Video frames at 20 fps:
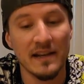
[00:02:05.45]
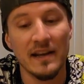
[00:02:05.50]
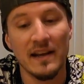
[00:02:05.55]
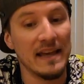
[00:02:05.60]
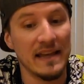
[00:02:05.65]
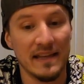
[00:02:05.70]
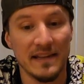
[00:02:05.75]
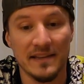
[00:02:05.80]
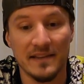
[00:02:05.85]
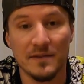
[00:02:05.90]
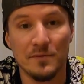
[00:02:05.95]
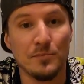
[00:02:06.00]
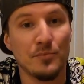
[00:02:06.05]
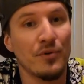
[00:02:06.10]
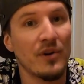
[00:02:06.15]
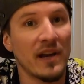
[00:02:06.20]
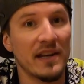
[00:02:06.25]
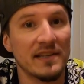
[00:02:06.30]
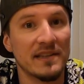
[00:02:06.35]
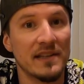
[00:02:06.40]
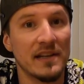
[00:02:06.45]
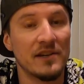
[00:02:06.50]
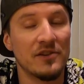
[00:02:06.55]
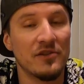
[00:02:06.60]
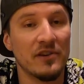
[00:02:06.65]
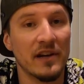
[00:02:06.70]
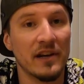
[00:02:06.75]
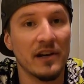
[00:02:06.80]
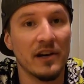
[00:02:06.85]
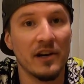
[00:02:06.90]
It's press the
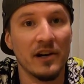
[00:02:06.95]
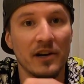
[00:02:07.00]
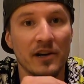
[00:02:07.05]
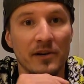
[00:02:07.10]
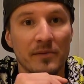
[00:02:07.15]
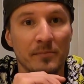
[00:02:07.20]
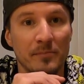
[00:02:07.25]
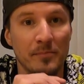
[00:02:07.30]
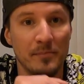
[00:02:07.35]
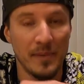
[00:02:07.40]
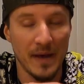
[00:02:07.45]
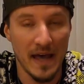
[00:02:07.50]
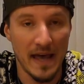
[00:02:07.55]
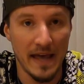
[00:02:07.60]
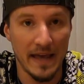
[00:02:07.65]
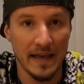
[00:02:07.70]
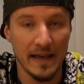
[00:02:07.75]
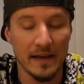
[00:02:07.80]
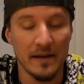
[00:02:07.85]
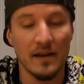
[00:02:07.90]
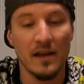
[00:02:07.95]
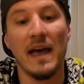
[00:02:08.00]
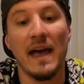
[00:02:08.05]
trigger, bang.